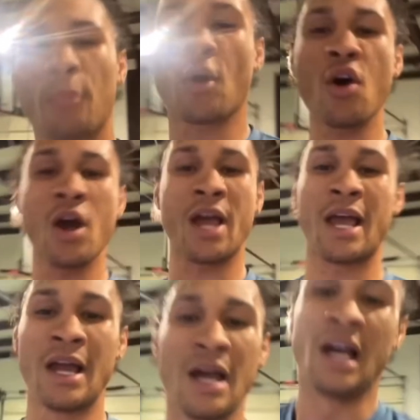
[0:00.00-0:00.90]
bro.
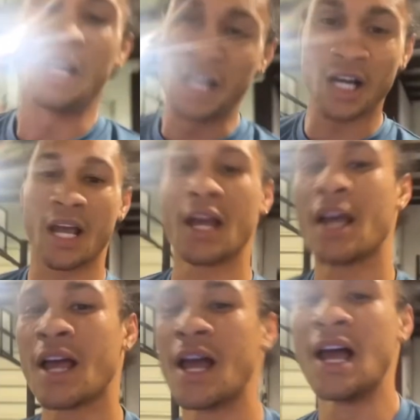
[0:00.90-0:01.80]
Look,
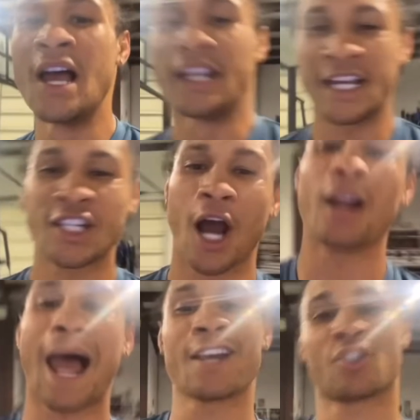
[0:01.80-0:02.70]
Get y'all
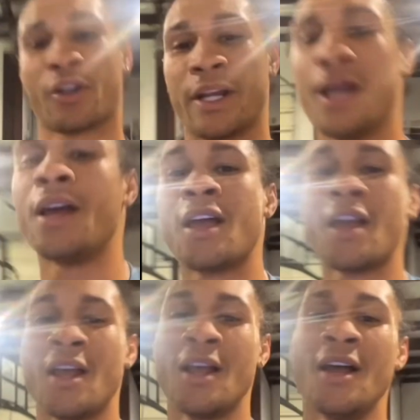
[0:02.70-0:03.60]
live straight.
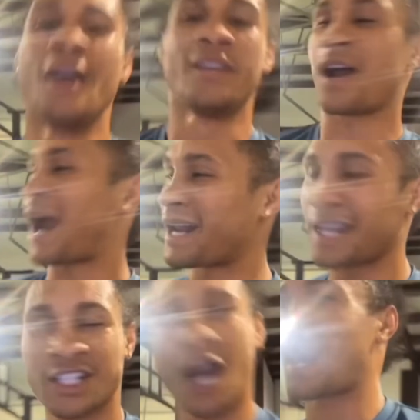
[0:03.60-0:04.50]
Y'all gotta
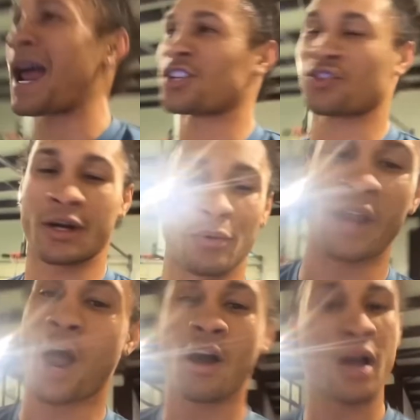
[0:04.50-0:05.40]
get y'all live straight, bro.
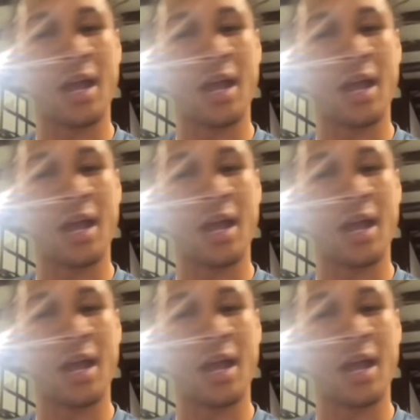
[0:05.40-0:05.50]
Y'all,